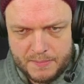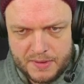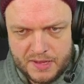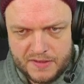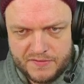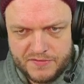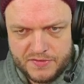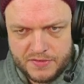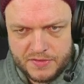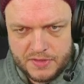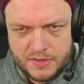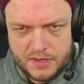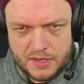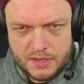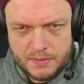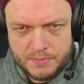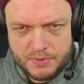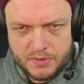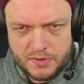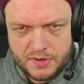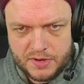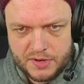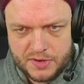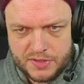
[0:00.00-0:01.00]
if the
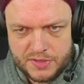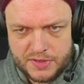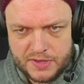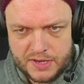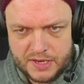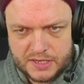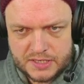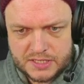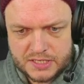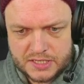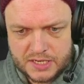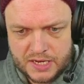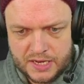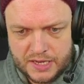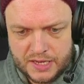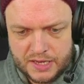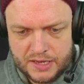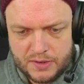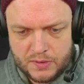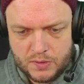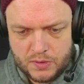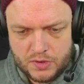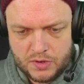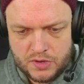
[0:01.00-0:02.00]
opponent thinks
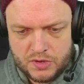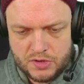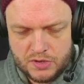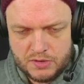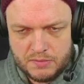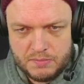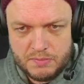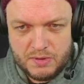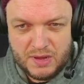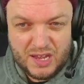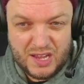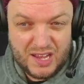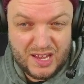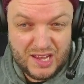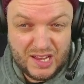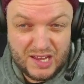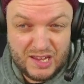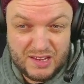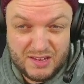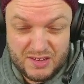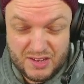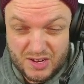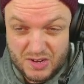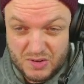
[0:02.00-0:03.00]
I could be,
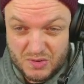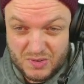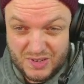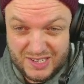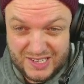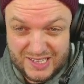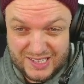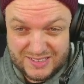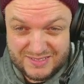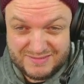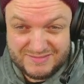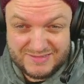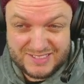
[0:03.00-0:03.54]
you know,